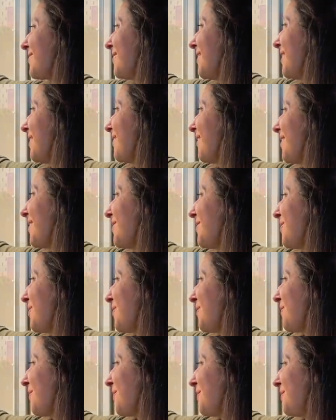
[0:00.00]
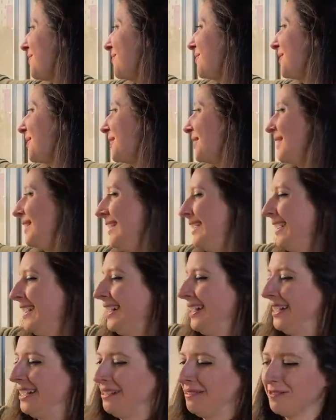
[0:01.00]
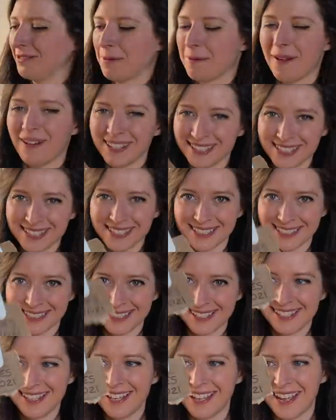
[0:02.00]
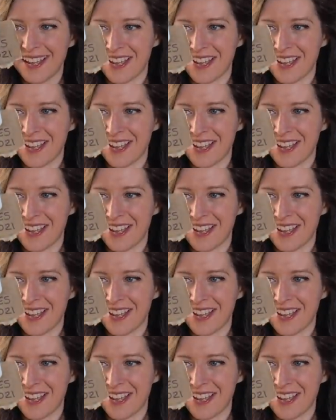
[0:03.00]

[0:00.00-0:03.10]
really quite useful for reminders,